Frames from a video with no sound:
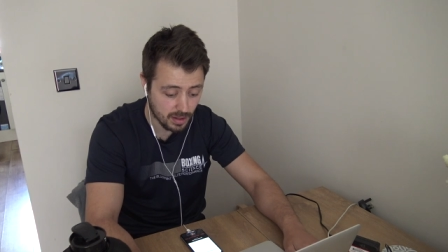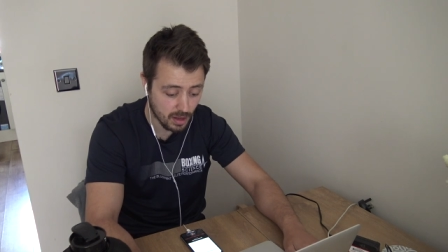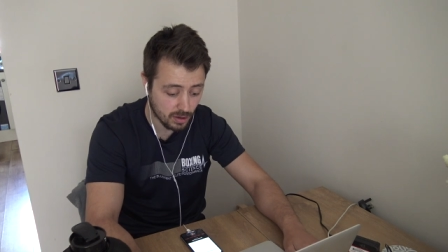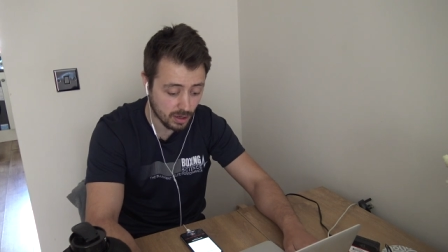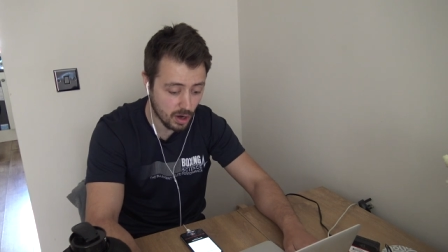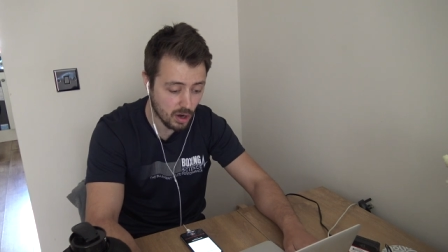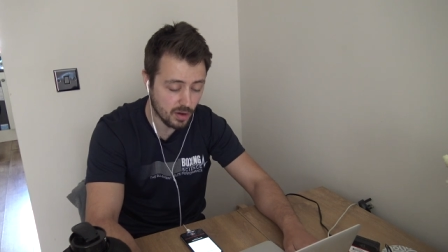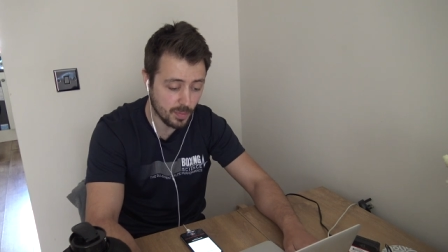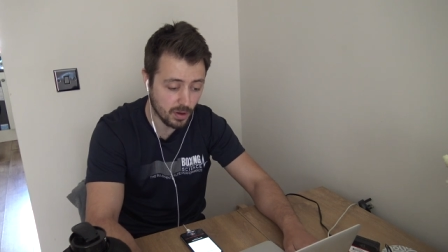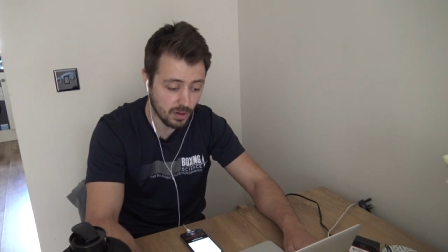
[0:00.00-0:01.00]
non
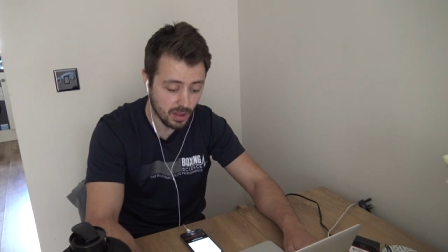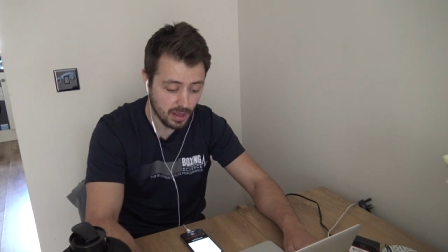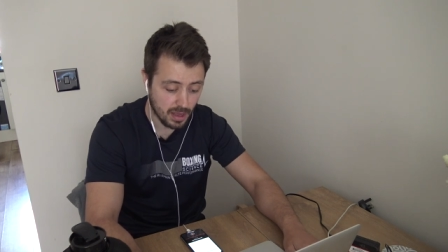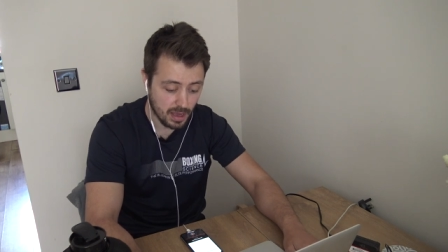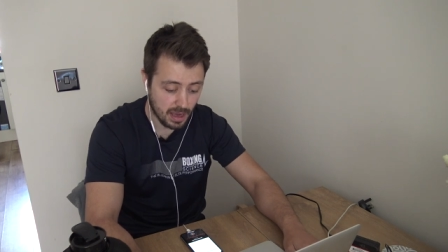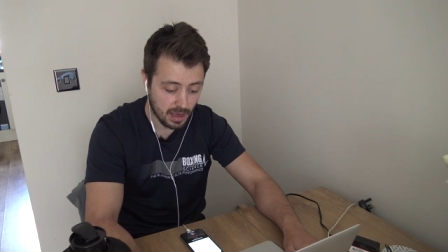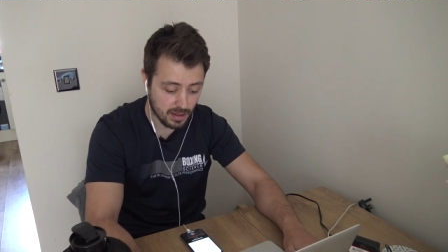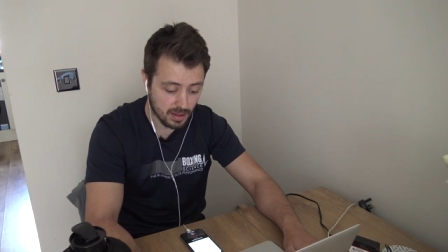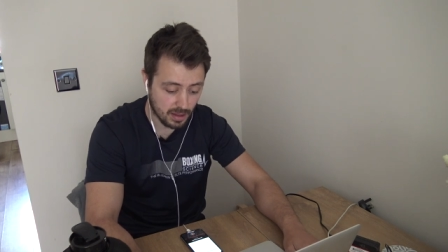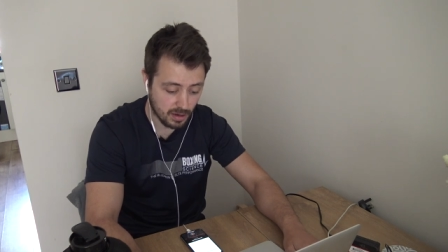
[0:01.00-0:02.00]
negotiable
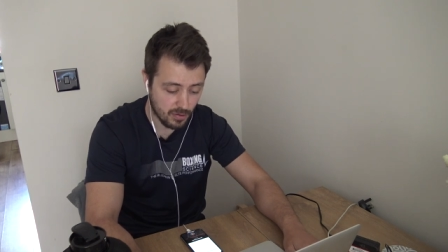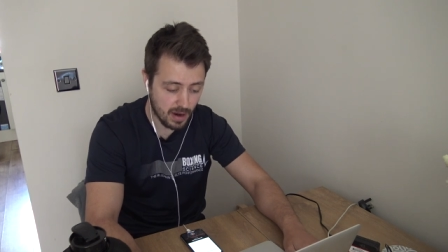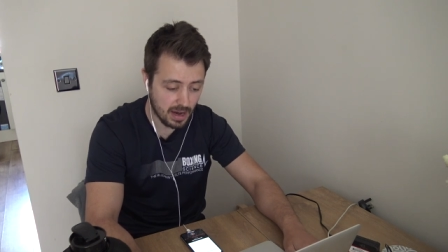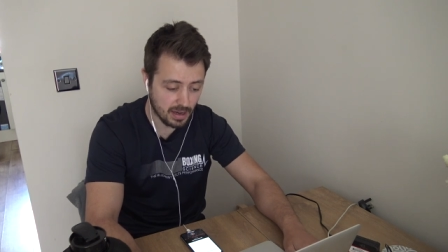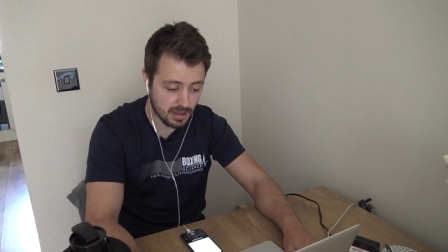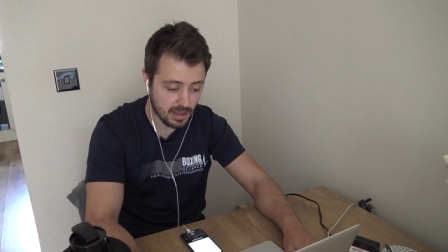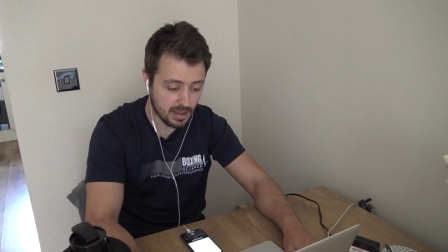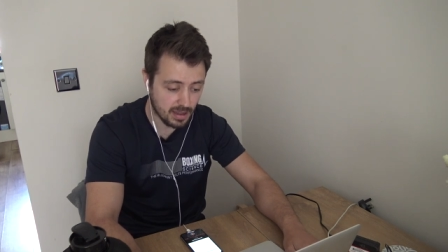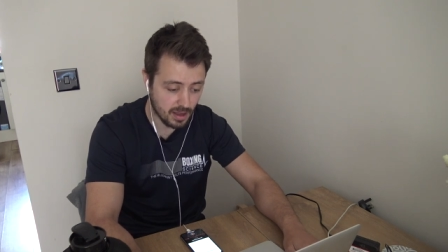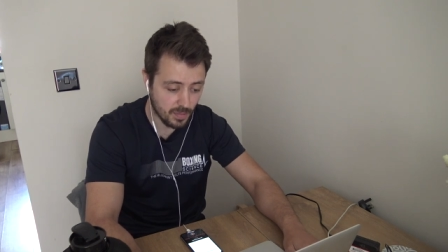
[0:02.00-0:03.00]
is creating your
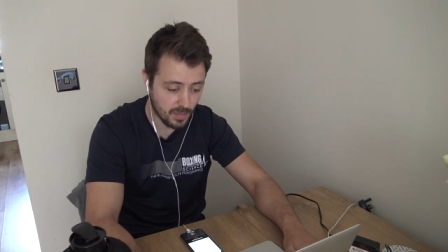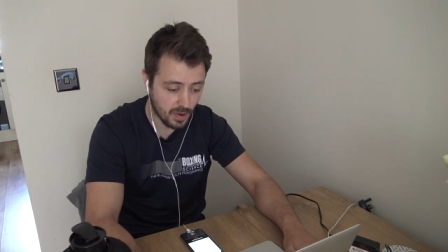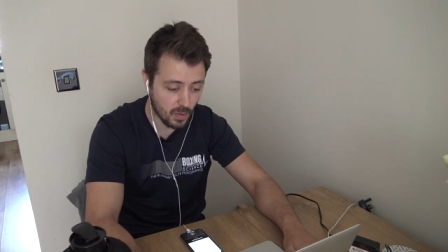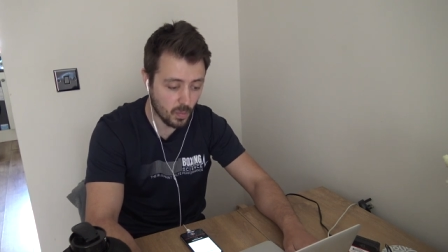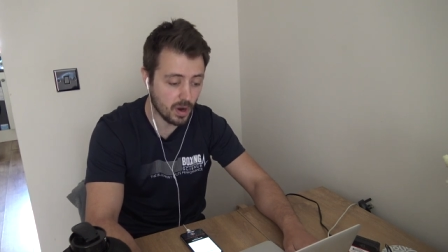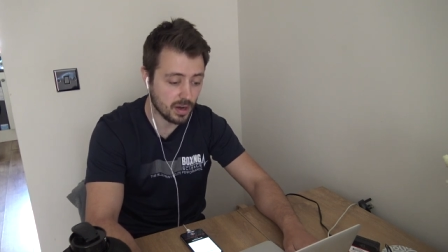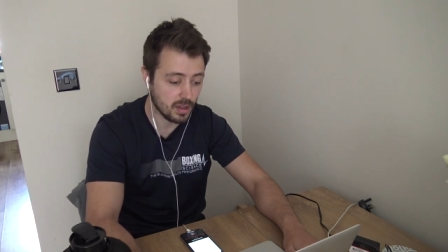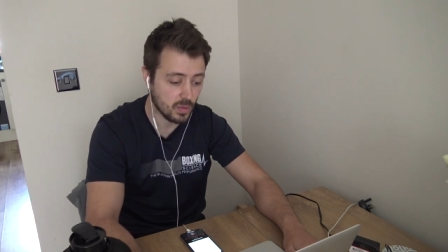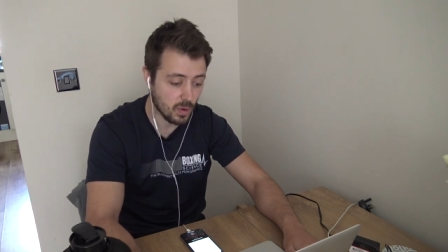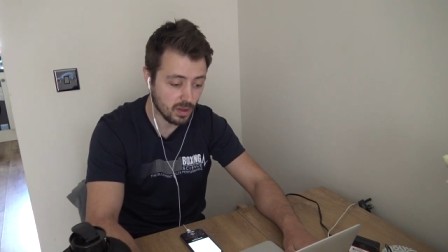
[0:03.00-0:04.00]
system and working
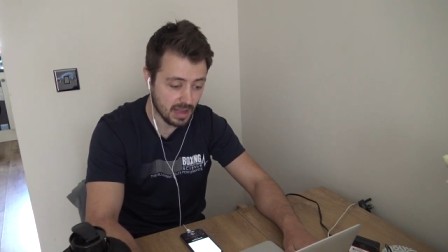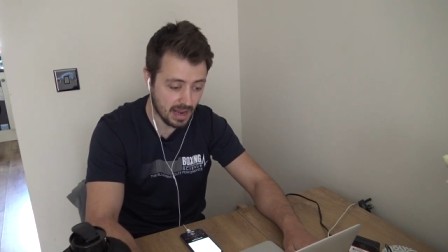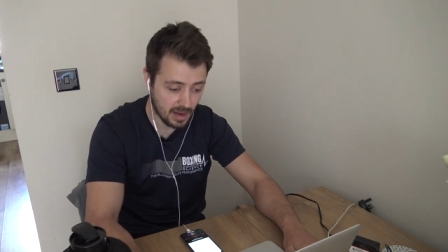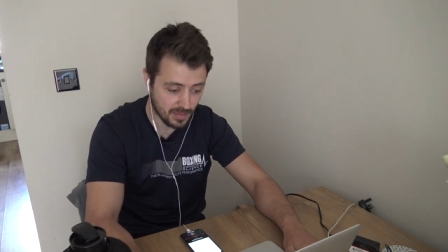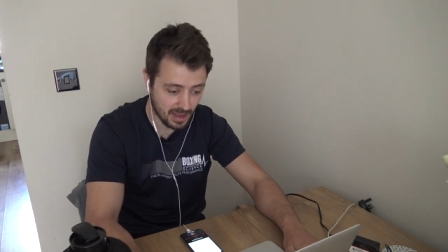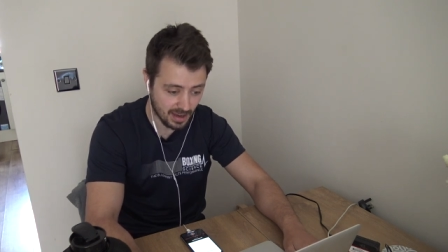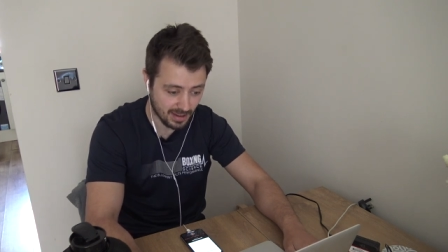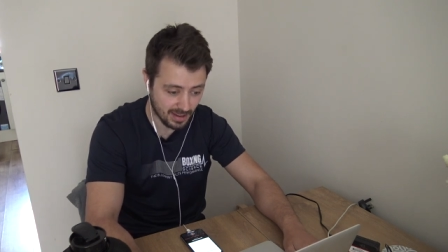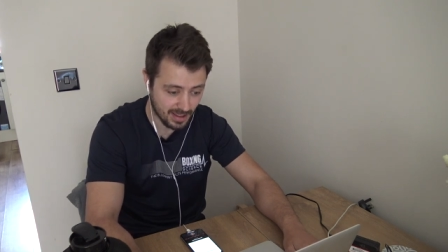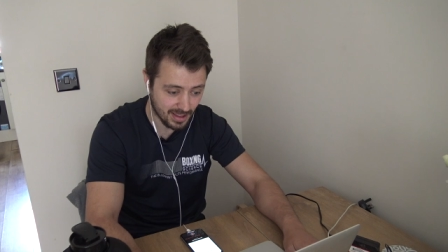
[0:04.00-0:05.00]
towards
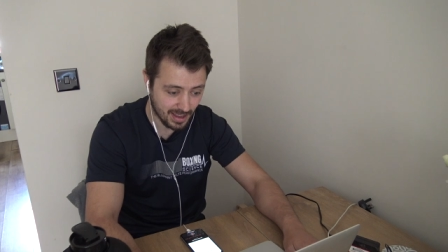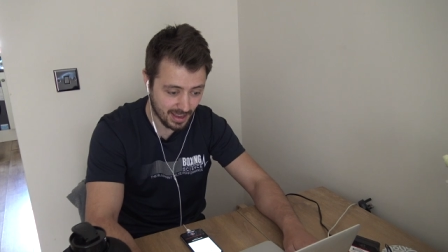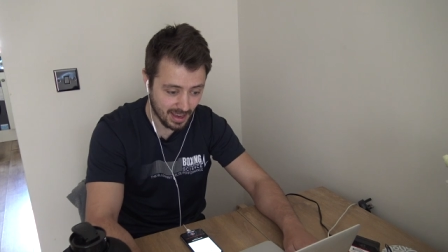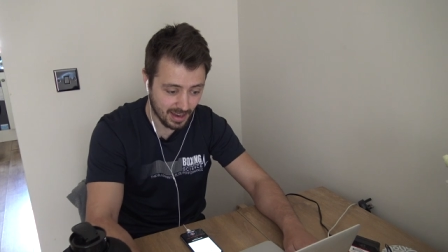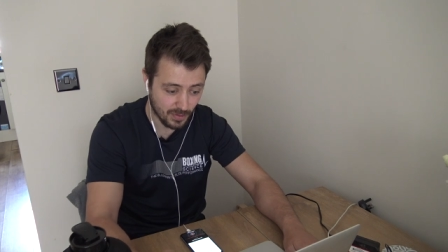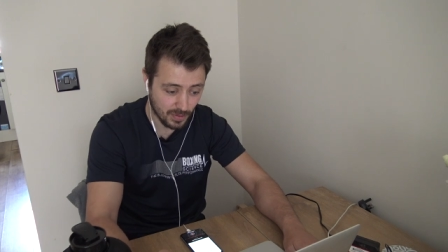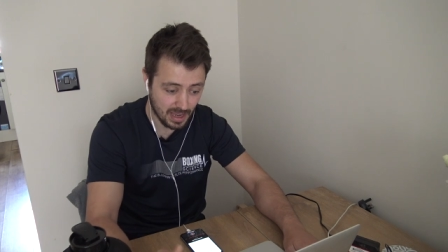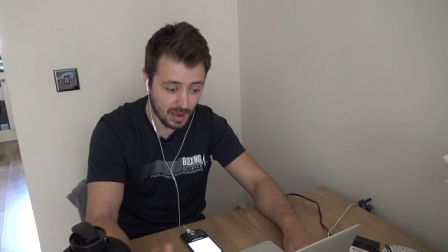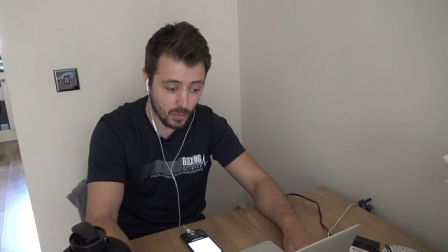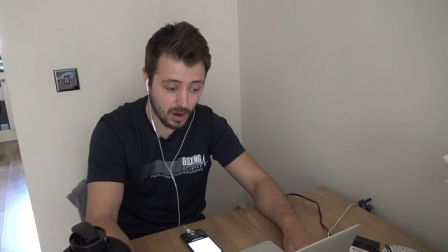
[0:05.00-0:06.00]
adaptations and
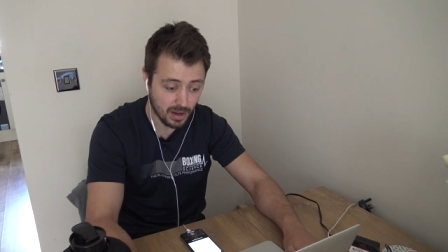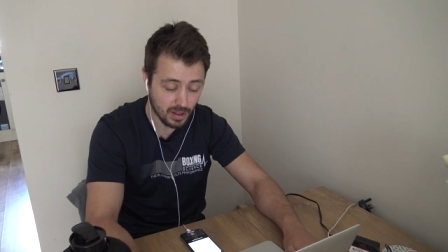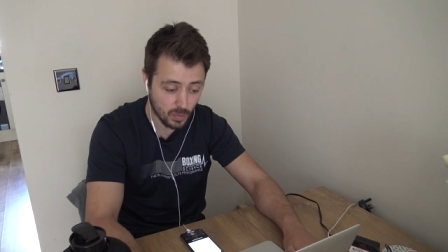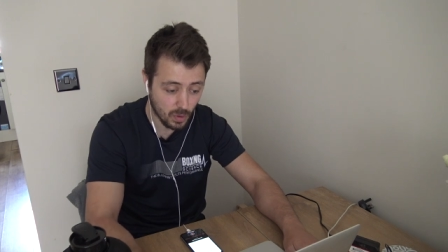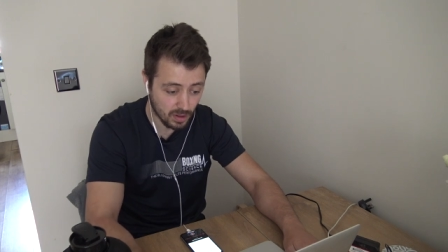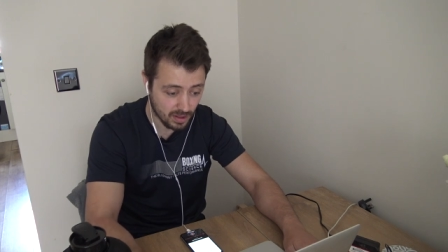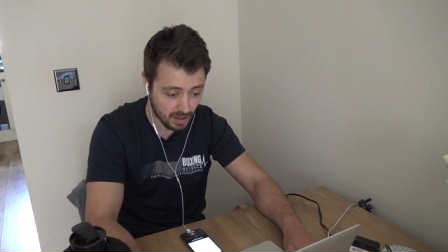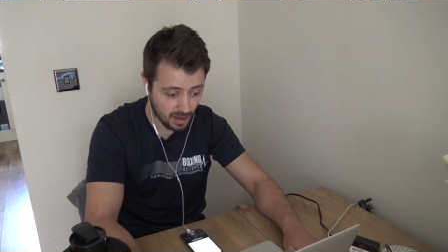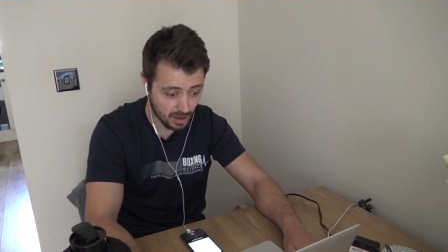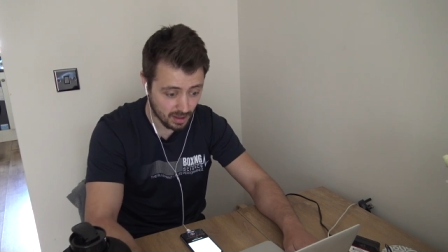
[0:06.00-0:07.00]
keep working
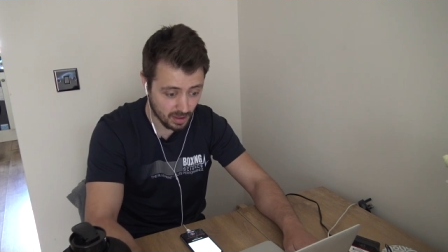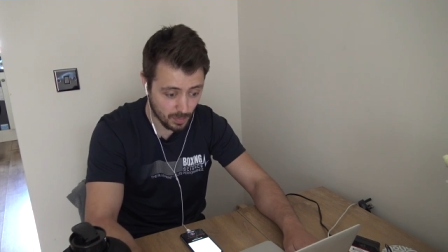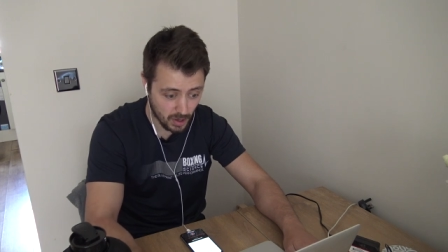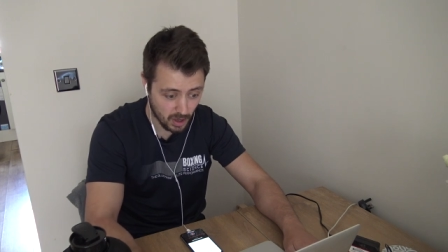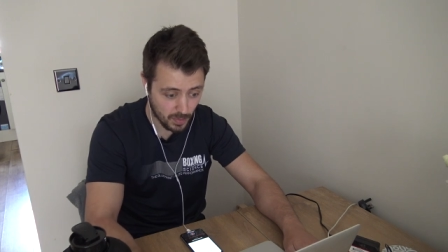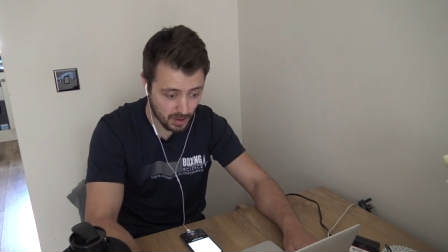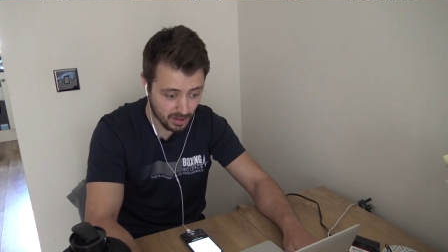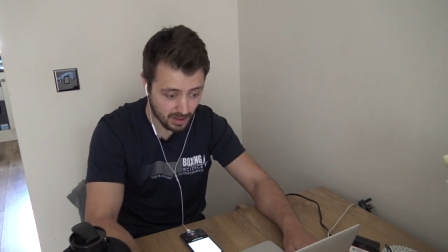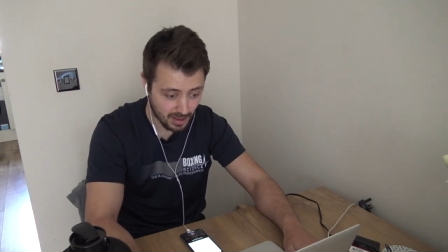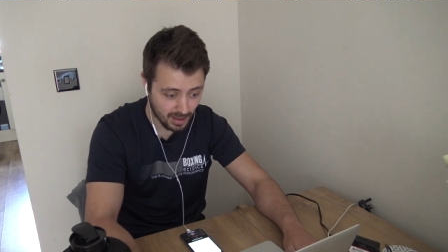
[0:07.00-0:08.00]
towards the
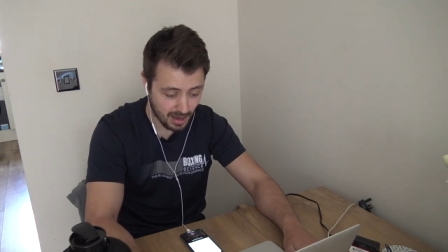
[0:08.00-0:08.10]
purpose.